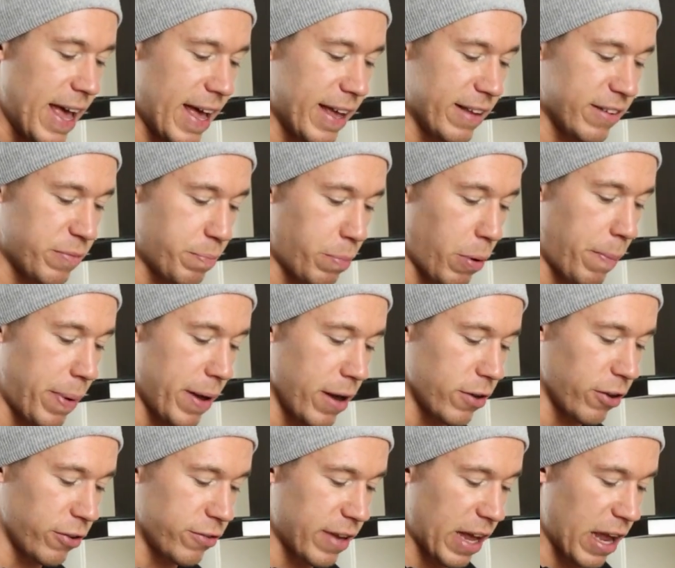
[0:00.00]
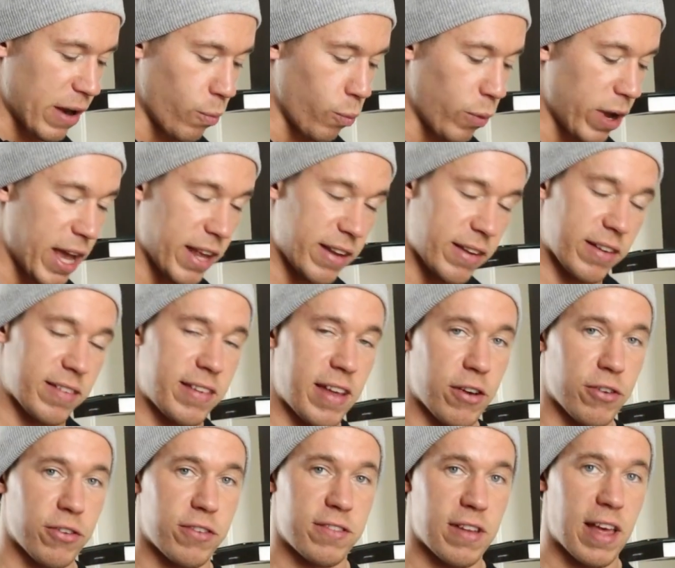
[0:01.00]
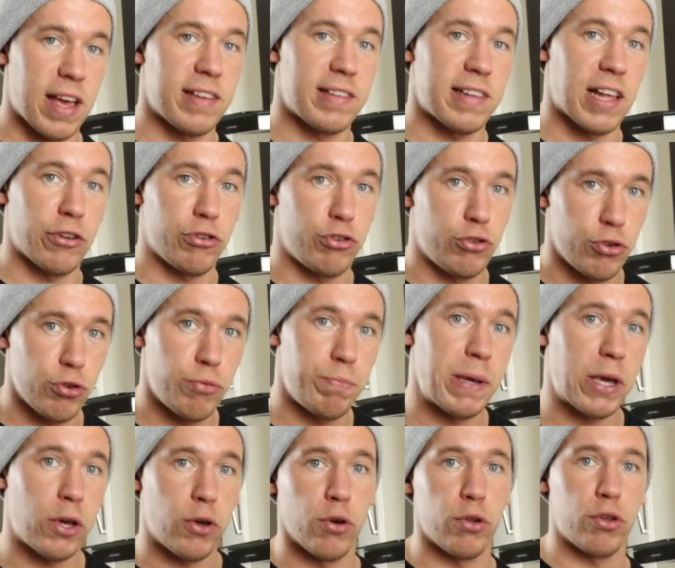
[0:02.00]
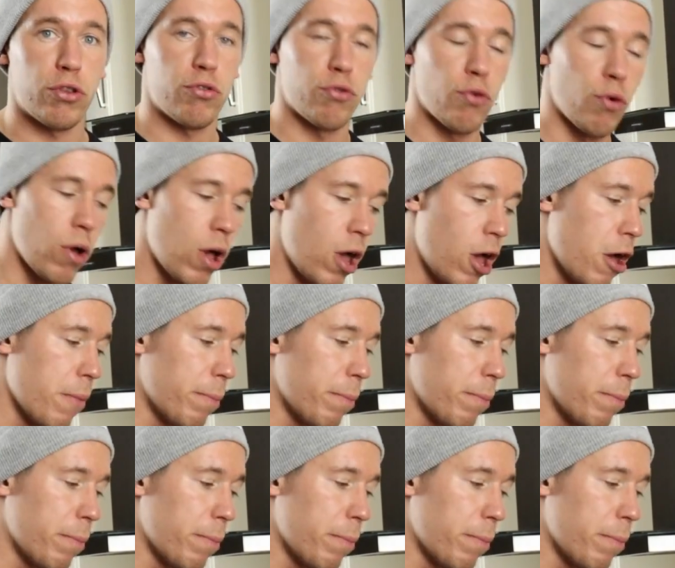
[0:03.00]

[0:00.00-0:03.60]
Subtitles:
is prepared a certain way and a certain size, that should be cooked through,